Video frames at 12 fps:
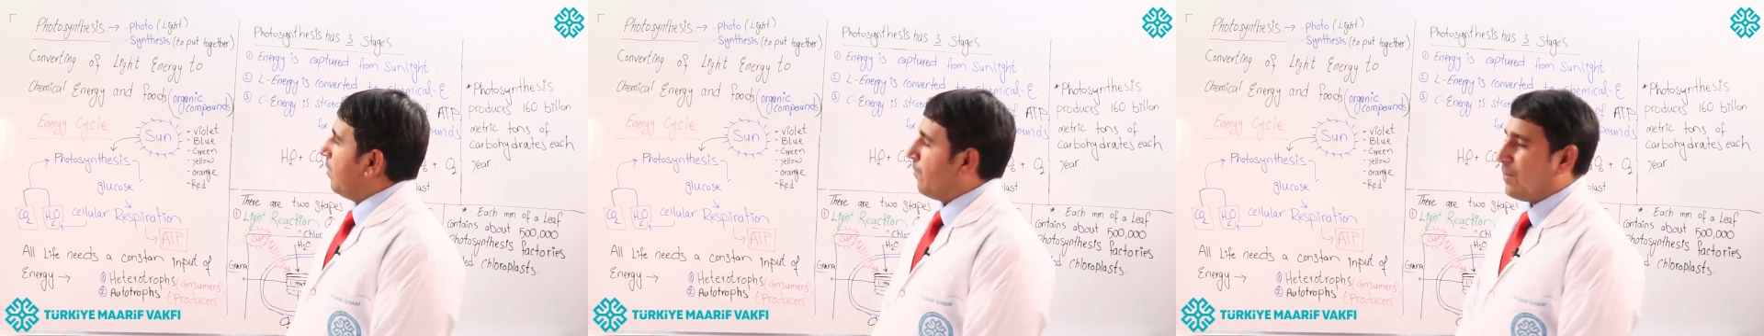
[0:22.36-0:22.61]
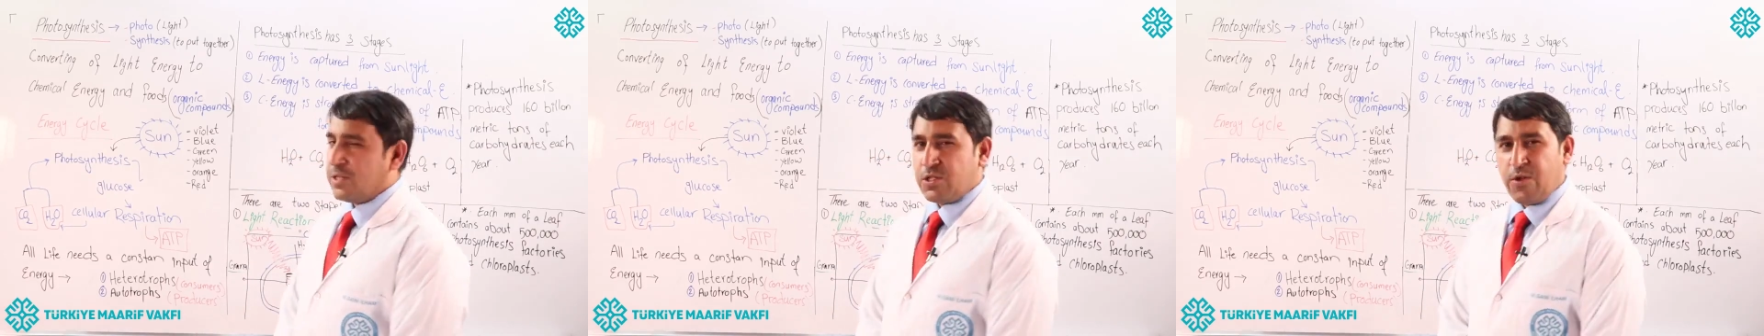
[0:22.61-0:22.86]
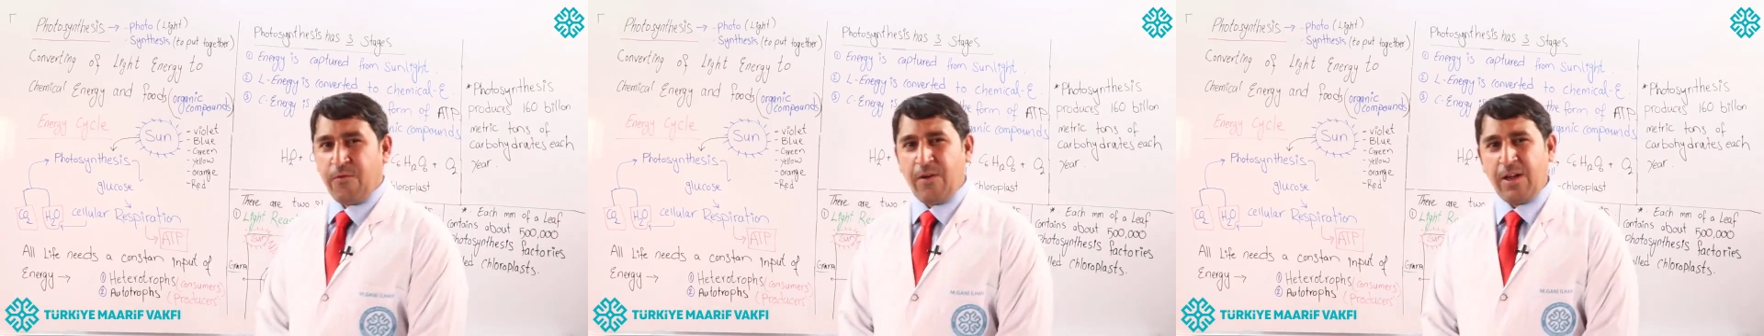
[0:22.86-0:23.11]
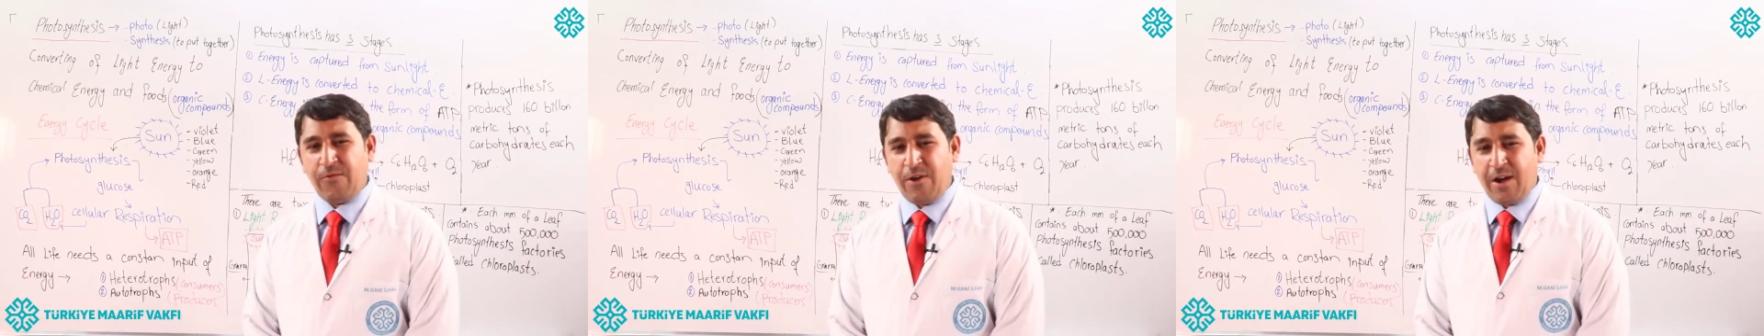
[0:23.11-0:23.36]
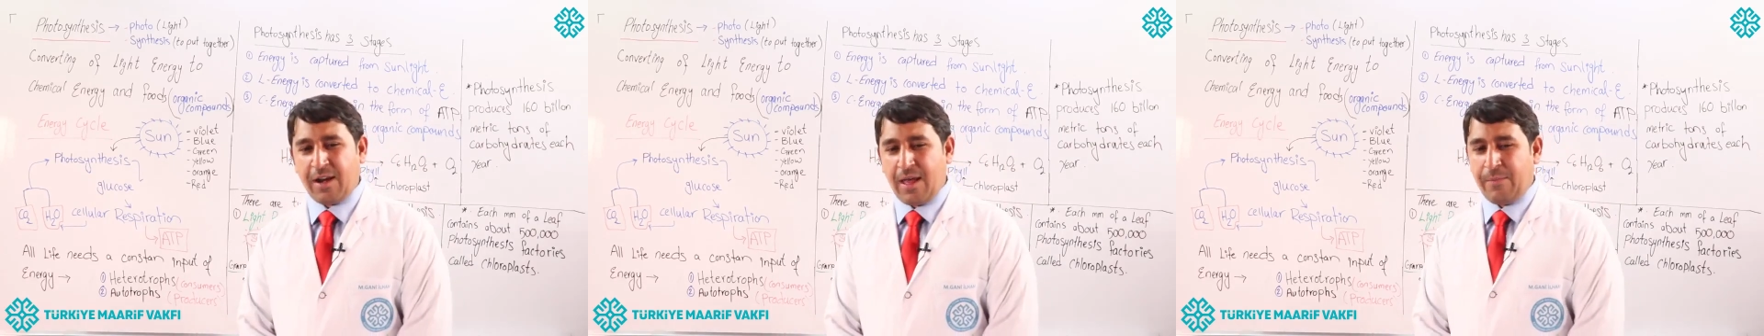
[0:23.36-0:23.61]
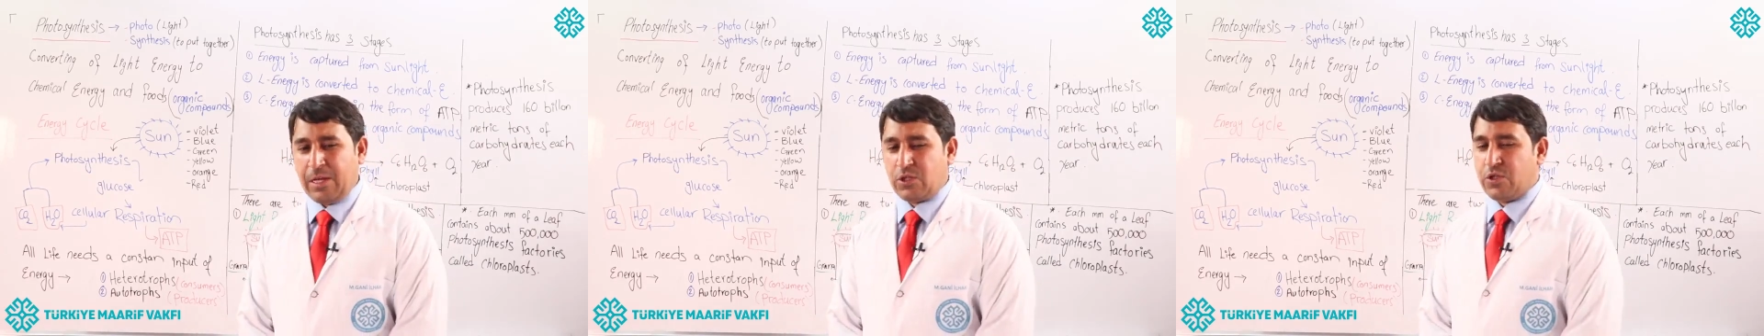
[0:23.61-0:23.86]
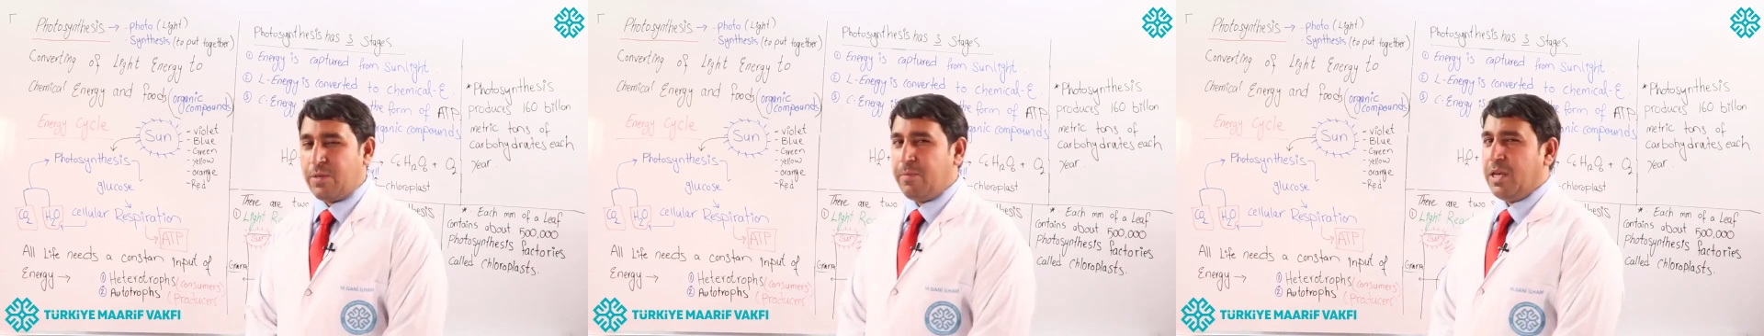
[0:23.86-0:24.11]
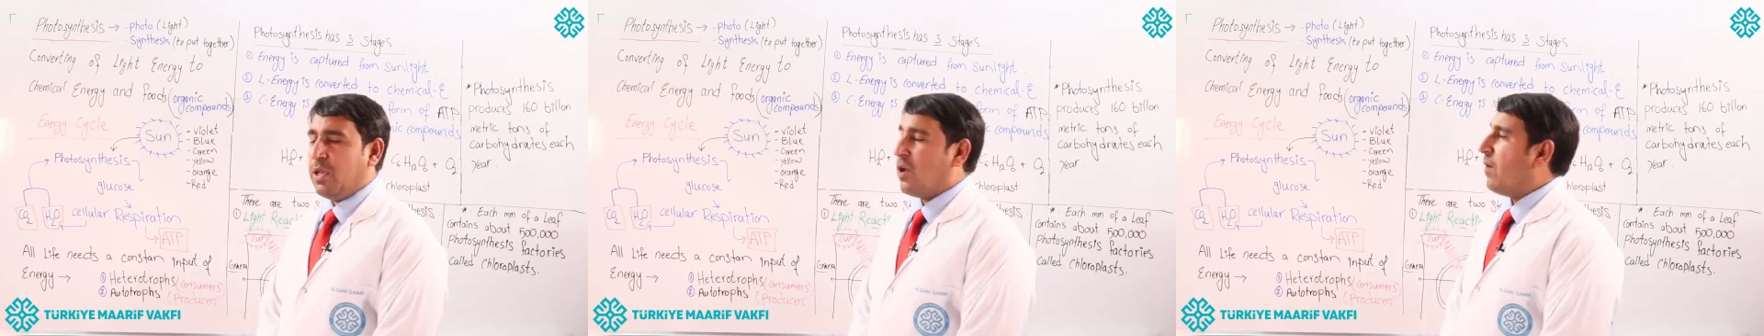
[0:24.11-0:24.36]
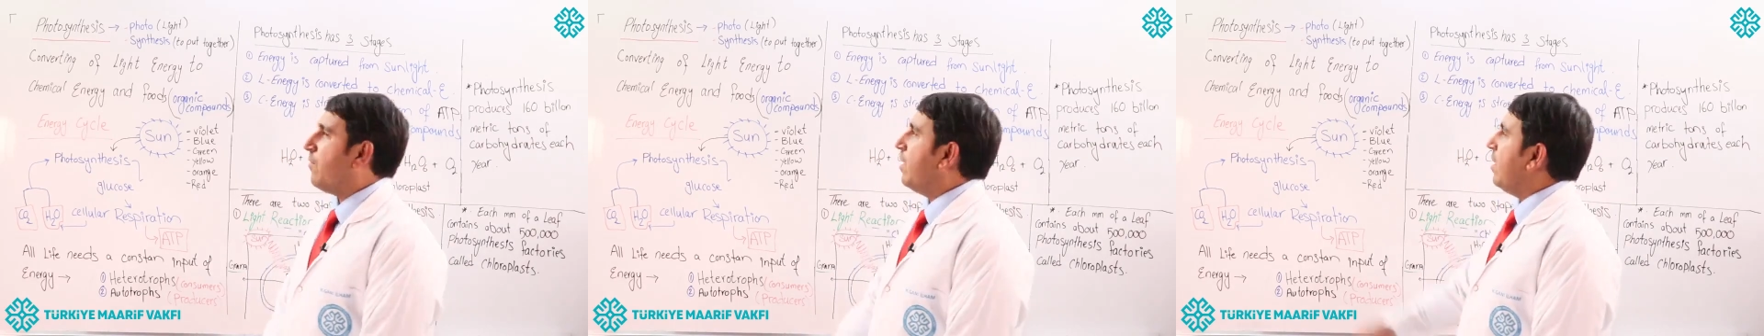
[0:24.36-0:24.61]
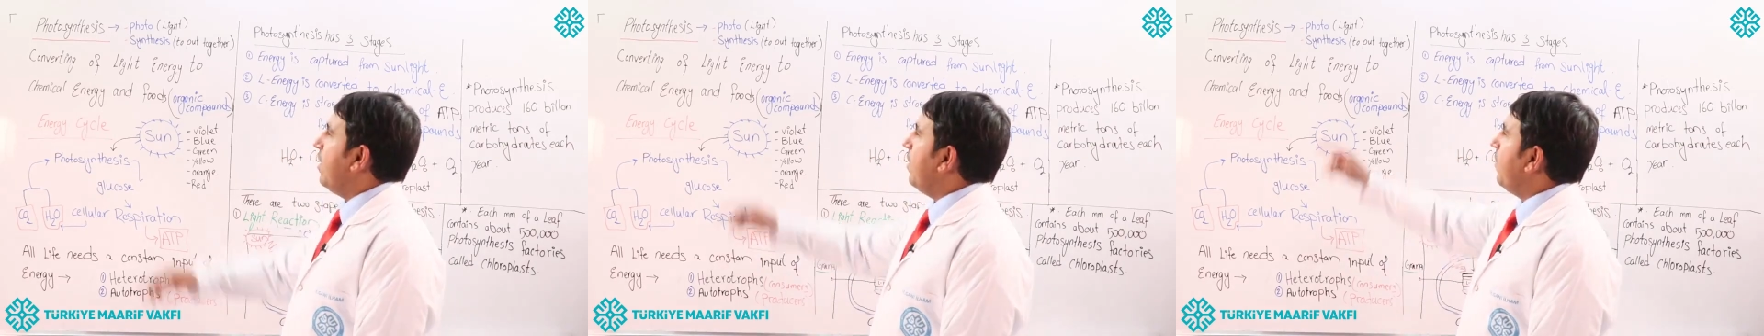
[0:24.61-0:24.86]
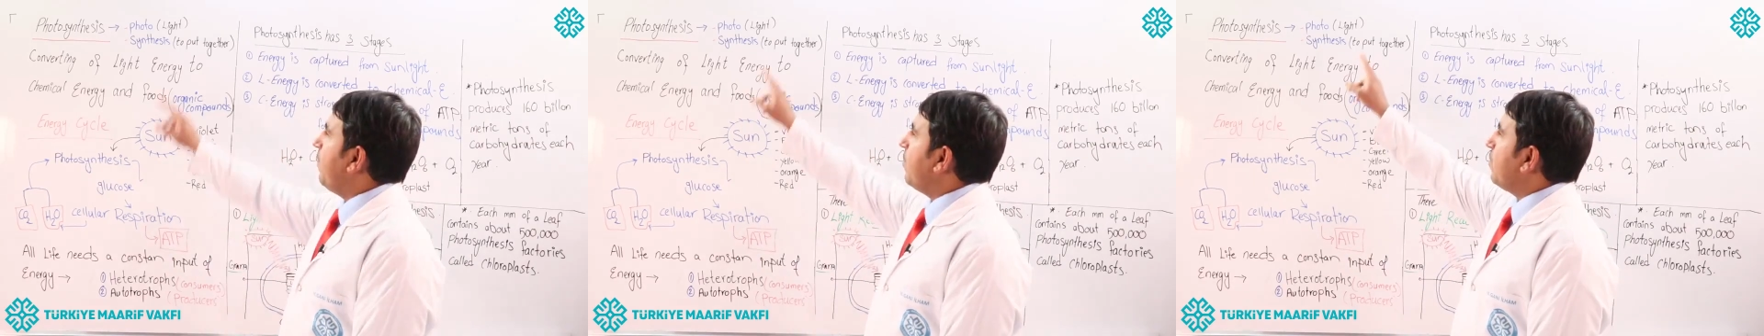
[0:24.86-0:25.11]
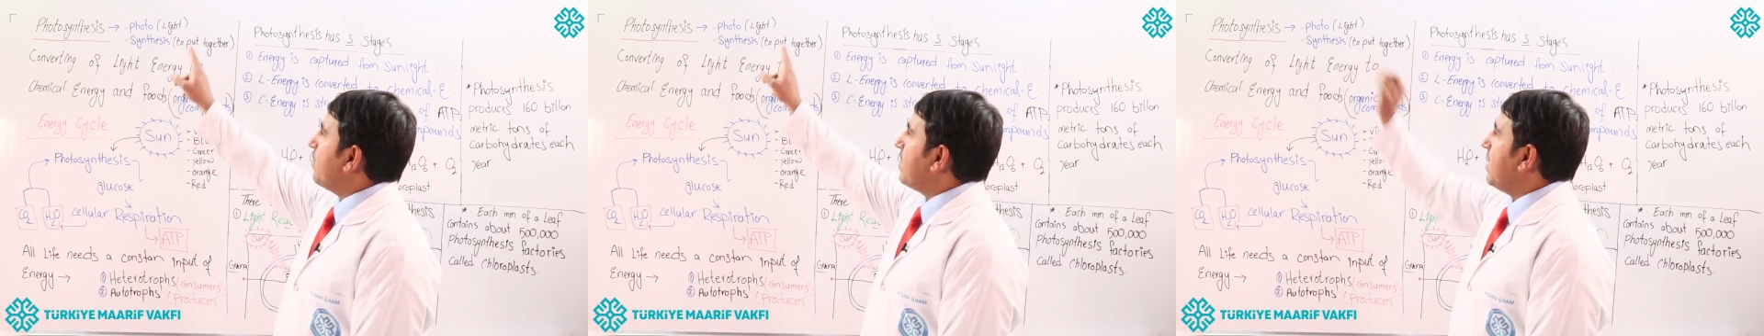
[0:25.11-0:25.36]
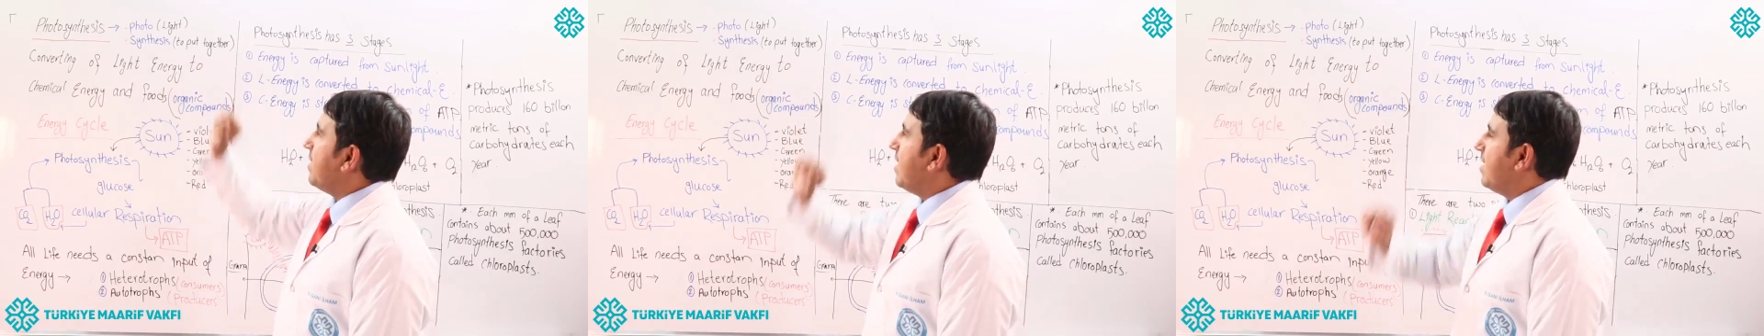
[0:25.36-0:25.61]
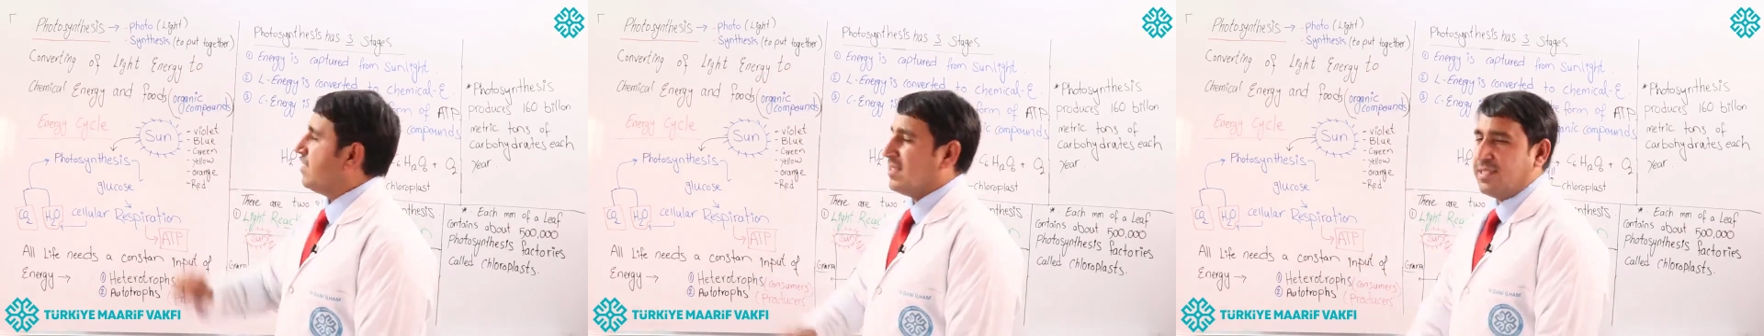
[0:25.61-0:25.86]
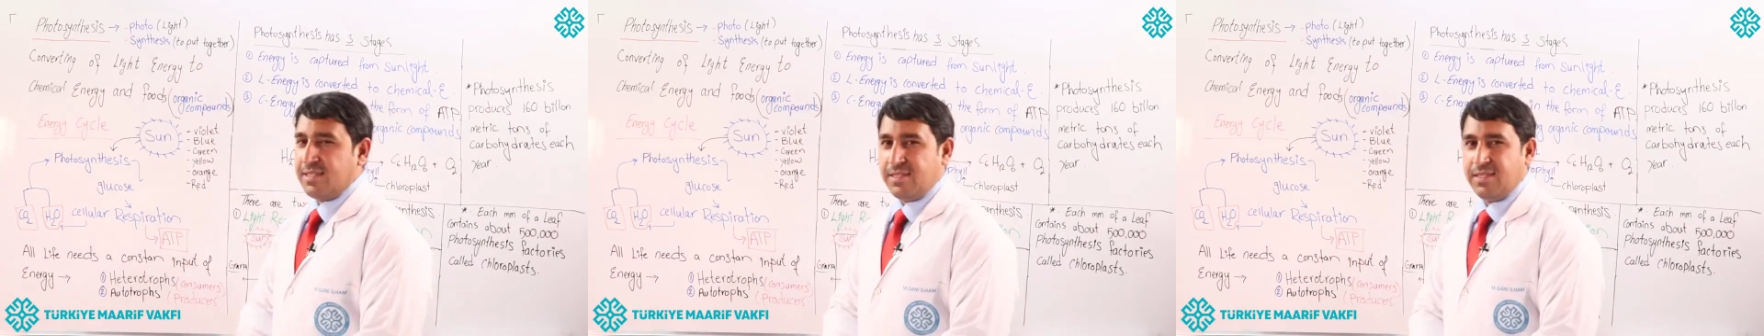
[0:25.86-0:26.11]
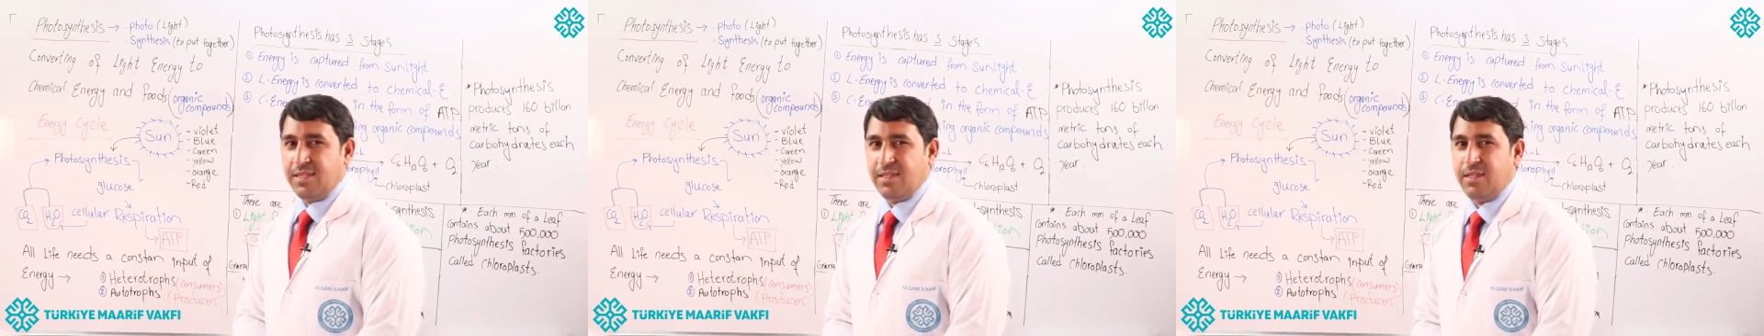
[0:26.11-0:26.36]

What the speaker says: First of all, we are coming to the meaning of the photosynthesis.